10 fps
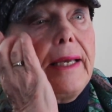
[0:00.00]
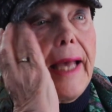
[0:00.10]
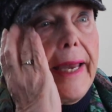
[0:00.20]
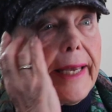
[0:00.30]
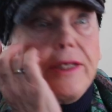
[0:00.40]

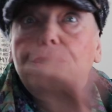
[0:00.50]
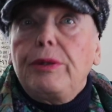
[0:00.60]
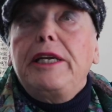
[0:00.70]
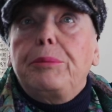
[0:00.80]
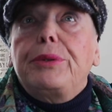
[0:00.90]
I
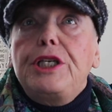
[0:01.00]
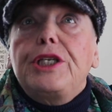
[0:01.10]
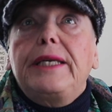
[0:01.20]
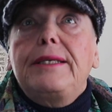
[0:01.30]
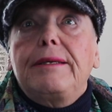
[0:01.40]
truly
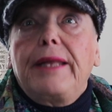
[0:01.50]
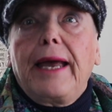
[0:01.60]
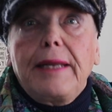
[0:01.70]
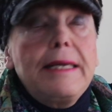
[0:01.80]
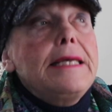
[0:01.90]
appreciated
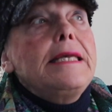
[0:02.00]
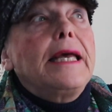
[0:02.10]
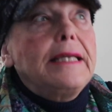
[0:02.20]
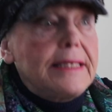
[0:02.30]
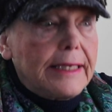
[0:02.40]
that.
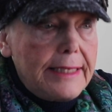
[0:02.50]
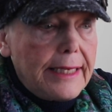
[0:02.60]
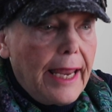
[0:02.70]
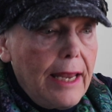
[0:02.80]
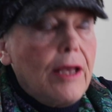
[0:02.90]
And as I
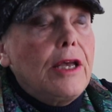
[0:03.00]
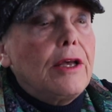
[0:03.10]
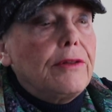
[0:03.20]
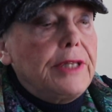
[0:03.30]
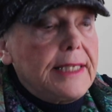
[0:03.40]
say,
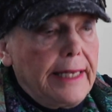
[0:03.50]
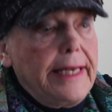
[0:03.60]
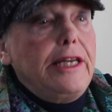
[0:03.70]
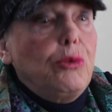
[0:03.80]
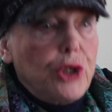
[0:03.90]
this
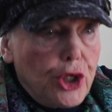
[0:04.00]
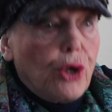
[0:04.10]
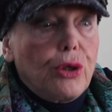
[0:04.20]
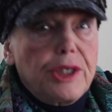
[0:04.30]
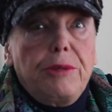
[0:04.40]
lady would
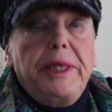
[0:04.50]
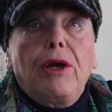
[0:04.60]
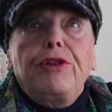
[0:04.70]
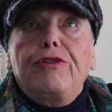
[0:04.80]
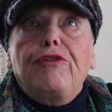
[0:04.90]
talk to me
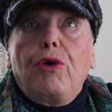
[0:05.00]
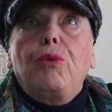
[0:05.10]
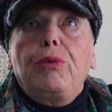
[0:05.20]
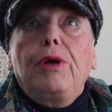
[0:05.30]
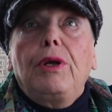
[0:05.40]
on the
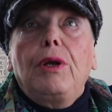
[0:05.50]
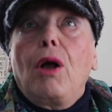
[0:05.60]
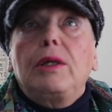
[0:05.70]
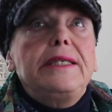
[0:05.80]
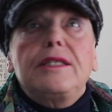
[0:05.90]
phone,
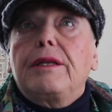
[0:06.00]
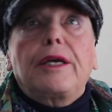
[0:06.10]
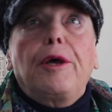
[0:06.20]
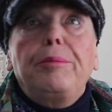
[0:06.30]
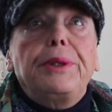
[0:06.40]
all these other
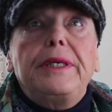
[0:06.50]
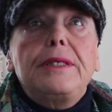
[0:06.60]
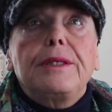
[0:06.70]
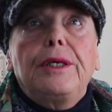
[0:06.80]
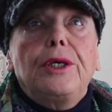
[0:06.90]

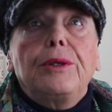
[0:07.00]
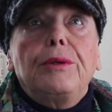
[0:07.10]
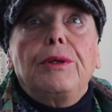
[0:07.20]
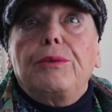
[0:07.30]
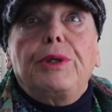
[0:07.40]
companies,
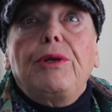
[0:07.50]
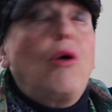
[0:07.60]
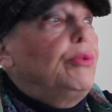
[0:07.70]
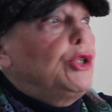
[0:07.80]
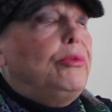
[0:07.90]
but
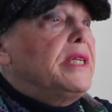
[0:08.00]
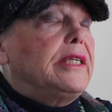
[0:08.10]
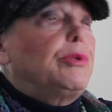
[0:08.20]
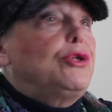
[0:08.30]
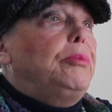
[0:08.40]
oh, we're too
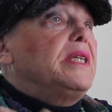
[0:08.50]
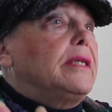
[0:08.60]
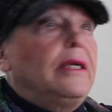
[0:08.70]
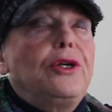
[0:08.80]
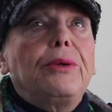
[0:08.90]

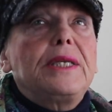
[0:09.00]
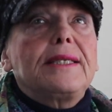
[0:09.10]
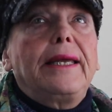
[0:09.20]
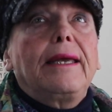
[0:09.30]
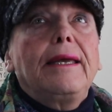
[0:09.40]
busy, you know. And it's
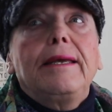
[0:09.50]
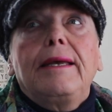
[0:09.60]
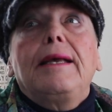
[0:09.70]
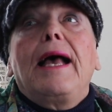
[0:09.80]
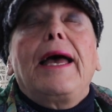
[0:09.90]
like,
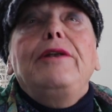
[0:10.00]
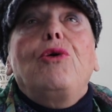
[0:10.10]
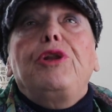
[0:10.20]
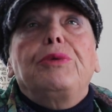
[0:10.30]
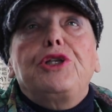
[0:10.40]
I
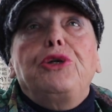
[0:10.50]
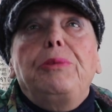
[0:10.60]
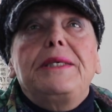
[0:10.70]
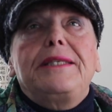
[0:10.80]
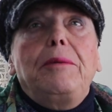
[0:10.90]
know they were too
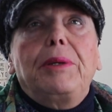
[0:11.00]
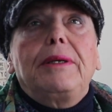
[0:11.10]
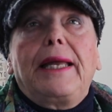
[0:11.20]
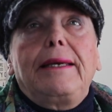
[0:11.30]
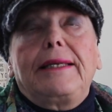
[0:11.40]
busy,
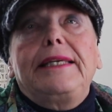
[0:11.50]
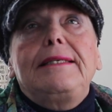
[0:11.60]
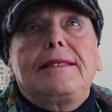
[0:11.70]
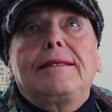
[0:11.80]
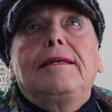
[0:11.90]
but like at
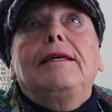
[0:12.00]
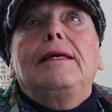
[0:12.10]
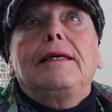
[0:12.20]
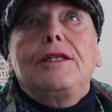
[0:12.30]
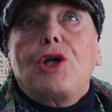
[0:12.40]
least
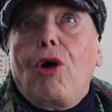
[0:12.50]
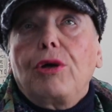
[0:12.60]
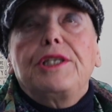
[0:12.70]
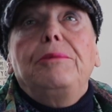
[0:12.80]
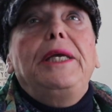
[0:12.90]

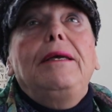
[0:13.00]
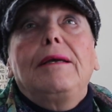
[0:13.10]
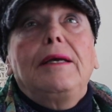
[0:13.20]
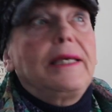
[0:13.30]
talk to me.